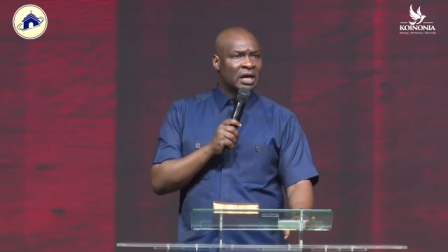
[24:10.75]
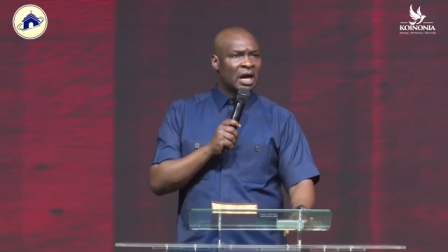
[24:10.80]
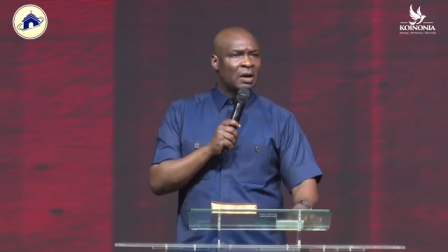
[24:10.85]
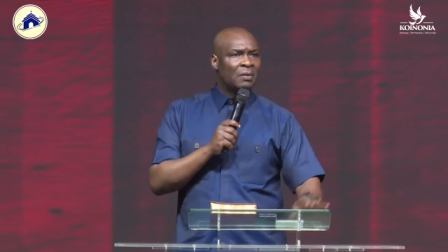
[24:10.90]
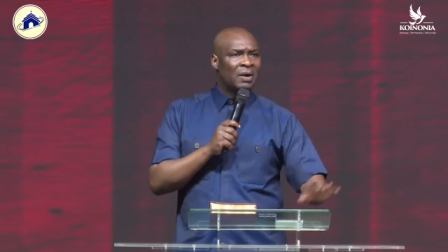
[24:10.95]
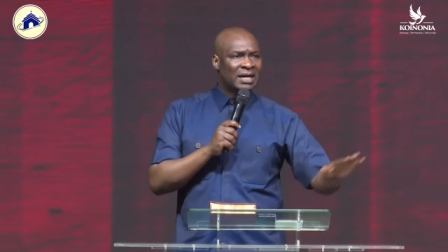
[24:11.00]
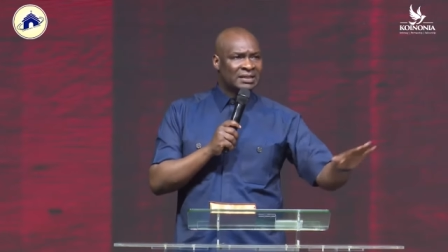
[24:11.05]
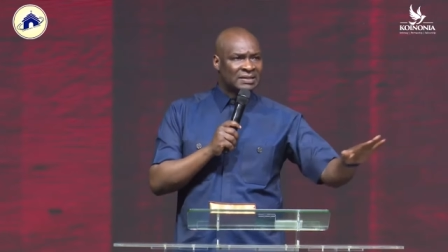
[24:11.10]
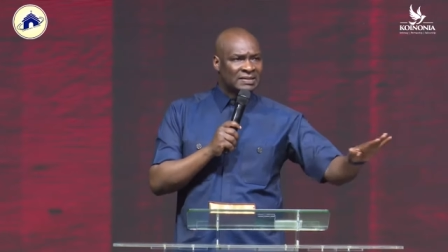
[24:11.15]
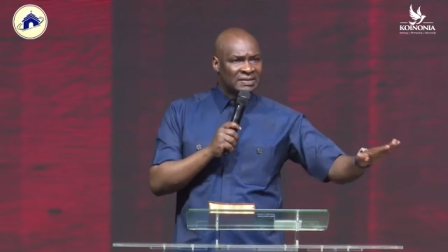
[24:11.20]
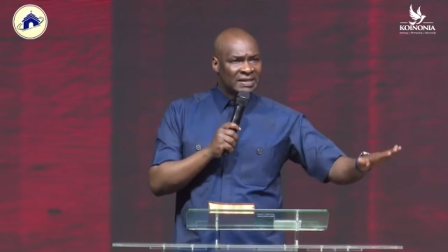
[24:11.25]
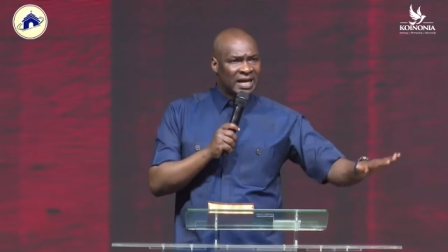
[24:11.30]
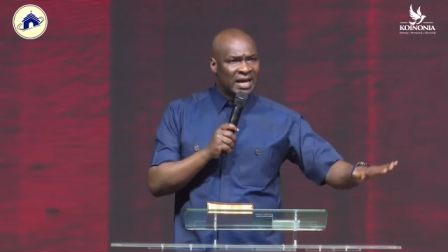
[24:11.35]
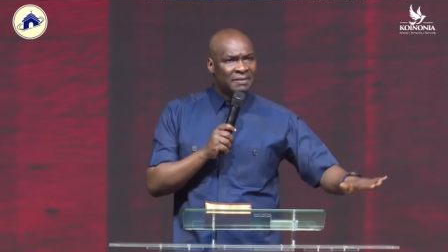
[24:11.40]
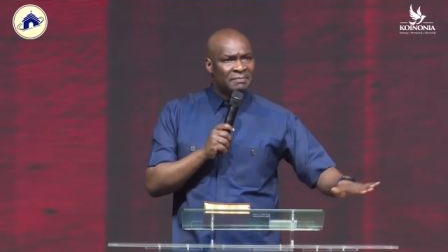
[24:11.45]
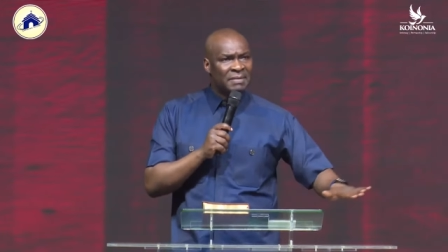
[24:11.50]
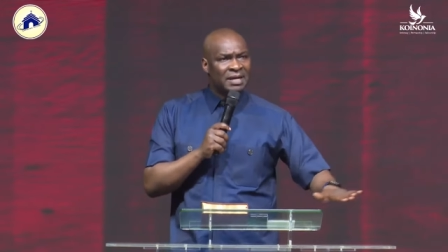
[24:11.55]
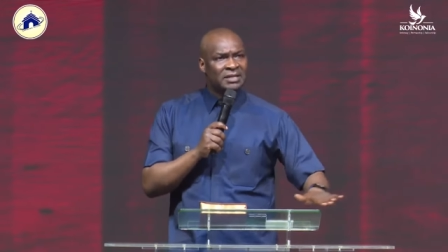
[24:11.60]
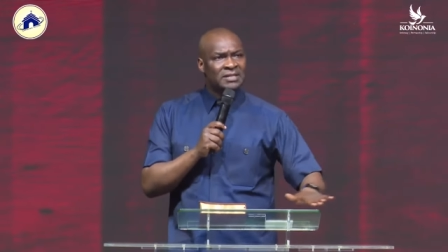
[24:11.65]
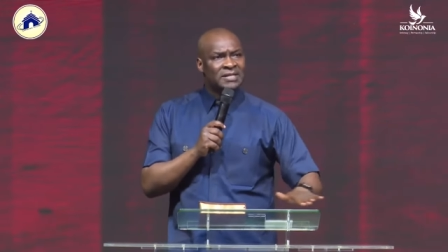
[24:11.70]
Our
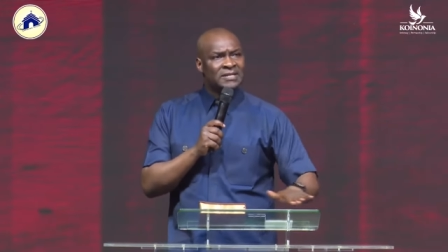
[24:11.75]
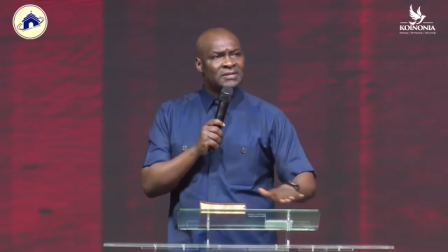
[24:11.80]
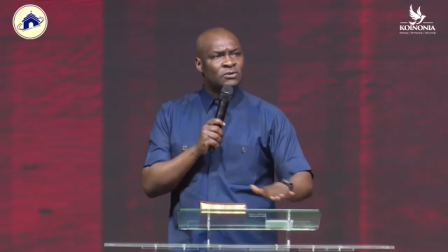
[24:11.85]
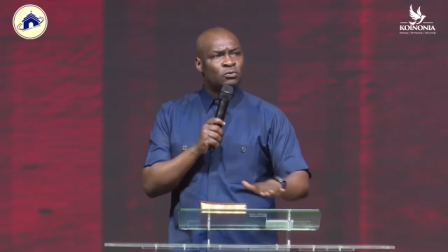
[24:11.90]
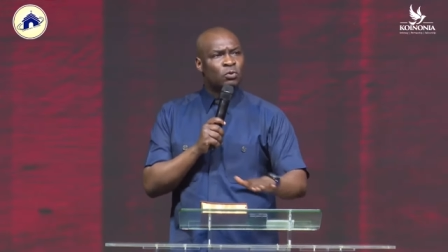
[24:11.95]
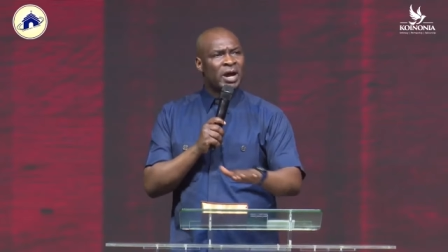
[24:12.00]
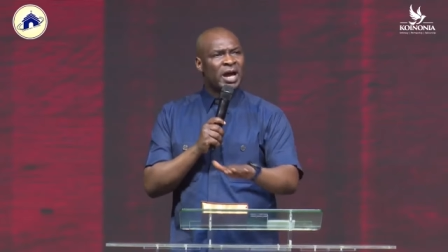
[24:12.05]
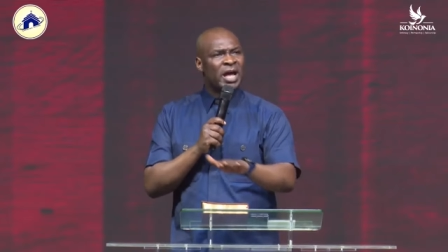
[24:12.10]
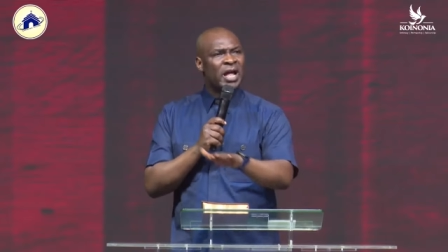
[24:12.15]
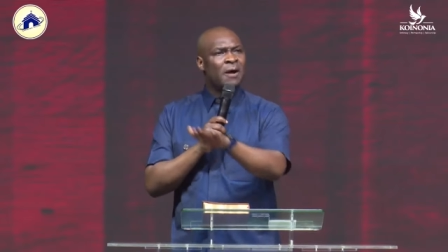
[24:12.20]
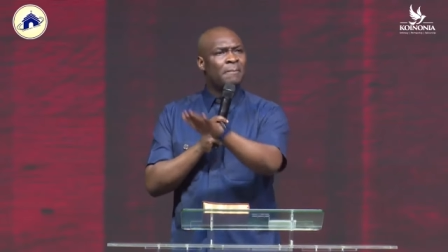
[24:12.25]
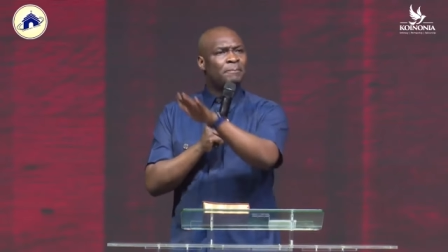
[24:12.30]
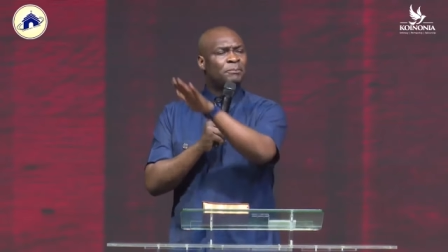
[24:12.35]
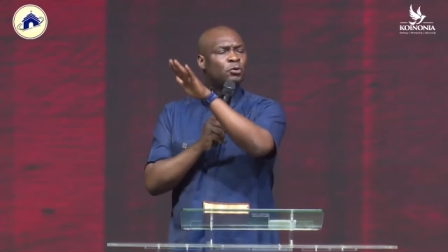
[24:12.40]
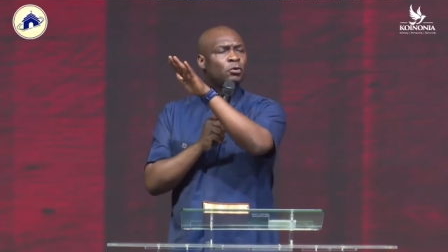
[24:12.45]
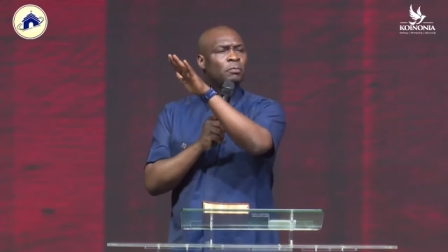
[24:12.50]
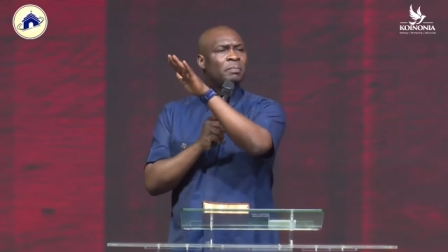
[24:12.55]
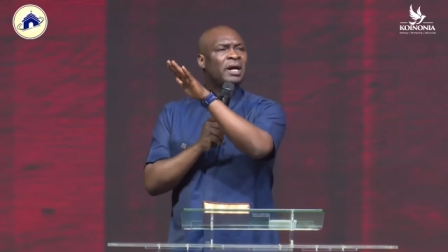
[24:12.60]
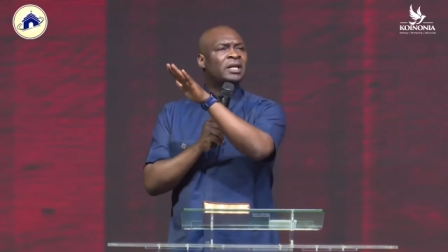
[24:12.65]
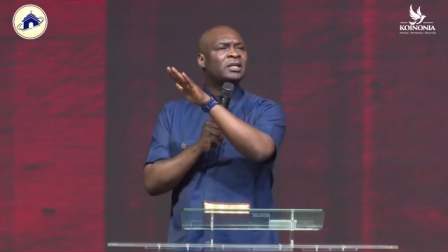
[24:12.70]
assignment is to help
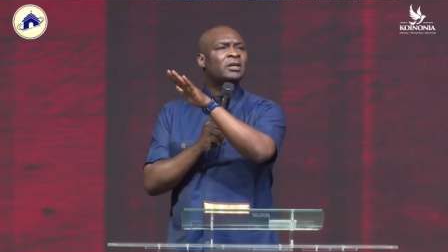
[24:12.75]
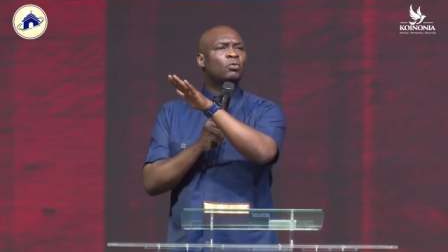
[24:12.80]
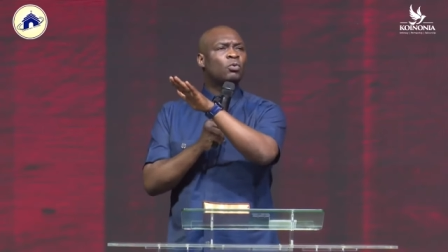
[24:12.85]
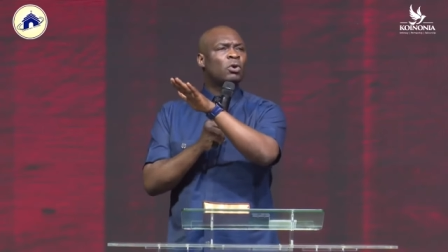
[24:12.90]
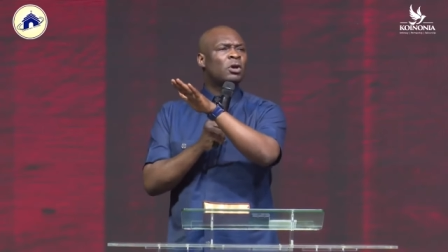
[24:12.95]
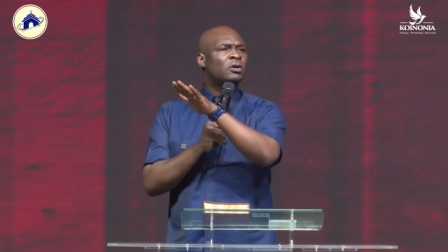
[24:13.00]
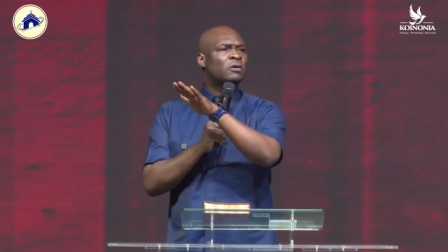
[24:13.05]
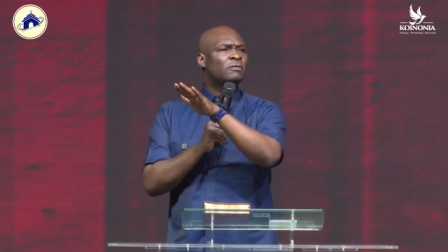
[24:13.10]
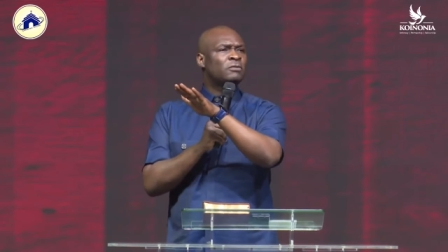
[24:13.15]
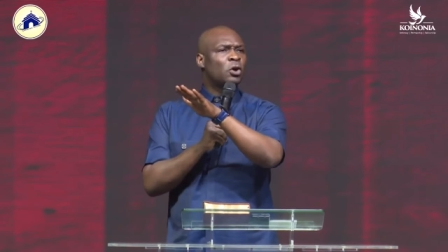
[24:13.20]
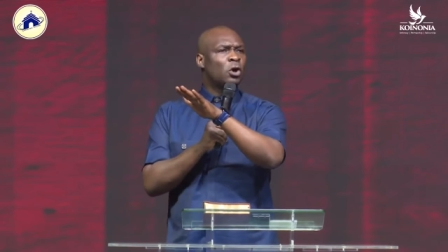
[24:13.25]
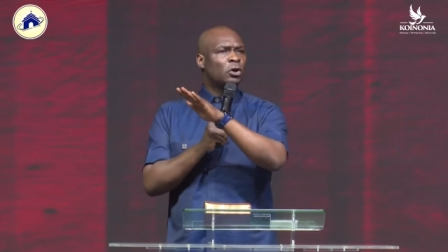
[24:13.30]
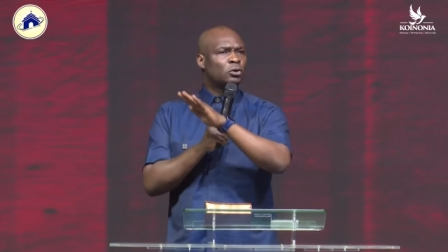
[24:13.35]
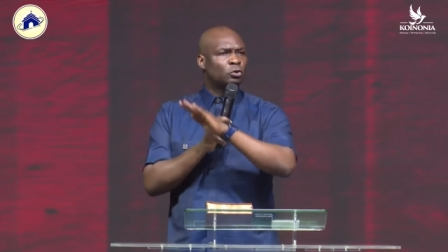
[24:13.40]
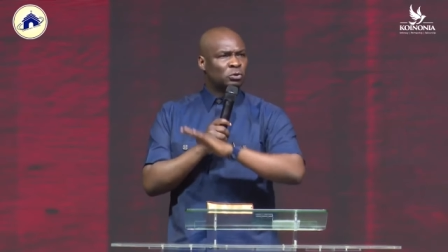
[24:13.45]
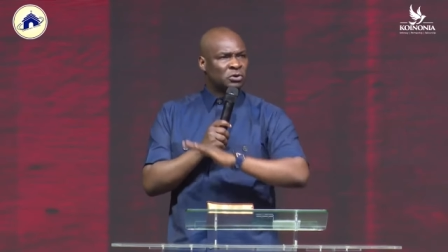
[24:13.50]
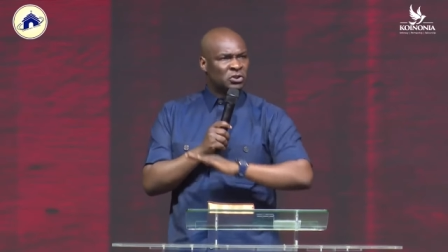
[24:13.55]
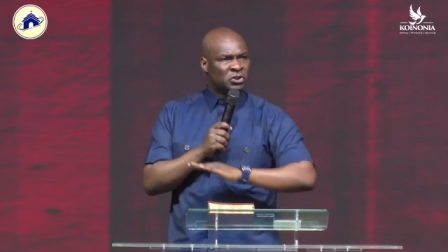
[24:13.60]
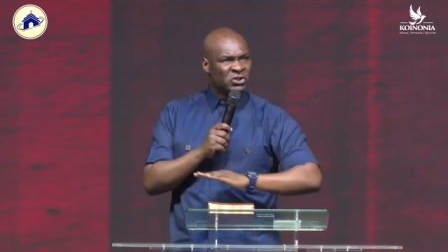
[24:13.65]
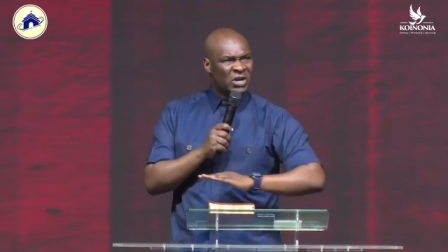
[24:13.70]
you by the word of God
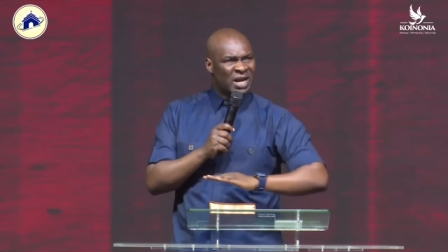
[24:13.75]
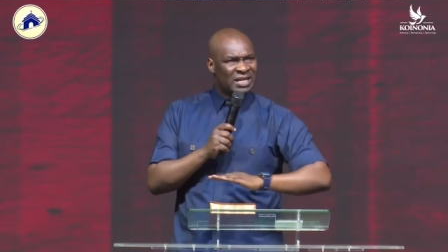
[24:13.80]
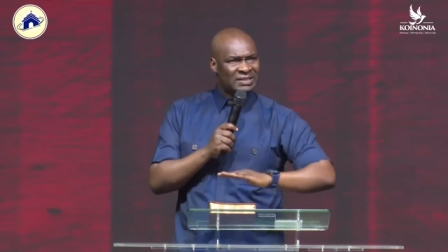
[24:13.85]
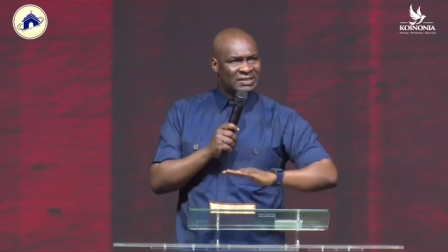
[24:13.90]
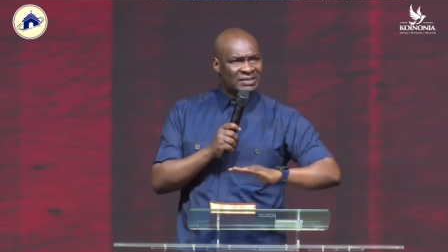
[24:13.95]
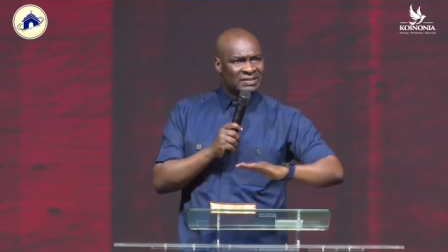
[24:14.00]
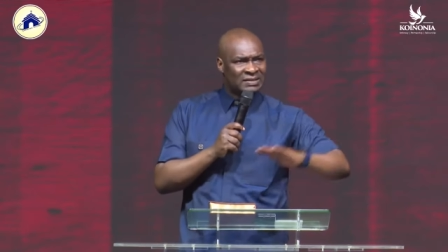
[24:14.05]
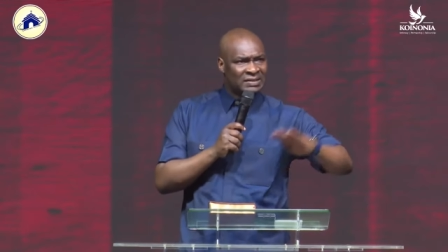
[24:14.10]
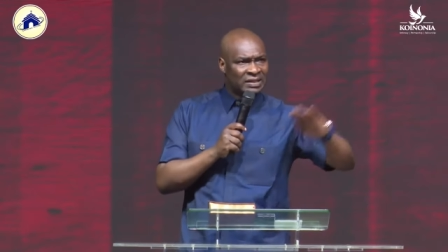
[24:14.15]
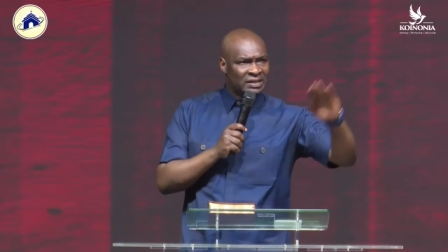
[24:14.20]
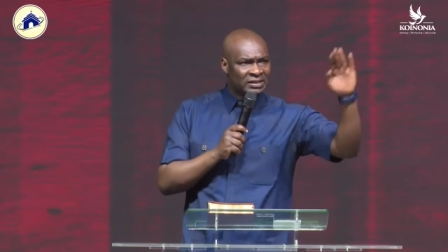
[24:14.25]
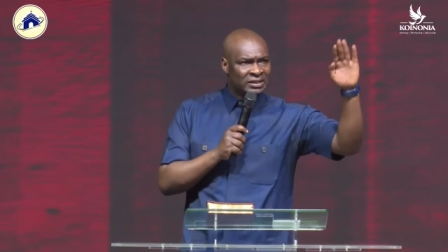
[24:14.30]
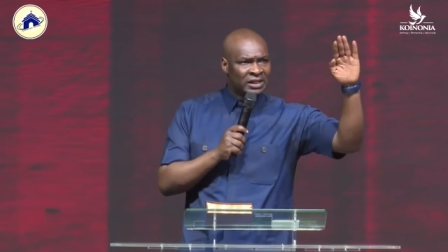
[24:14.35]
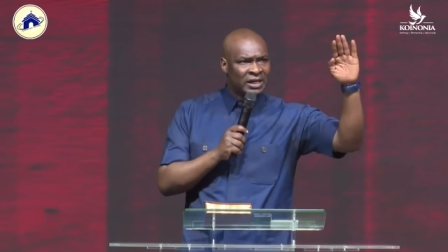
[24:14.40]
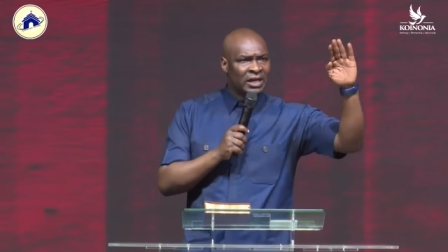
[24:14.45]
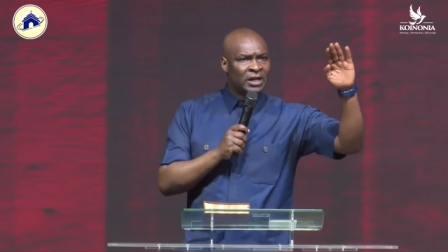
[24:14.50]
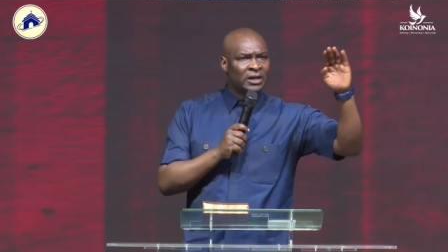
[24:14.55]
to transit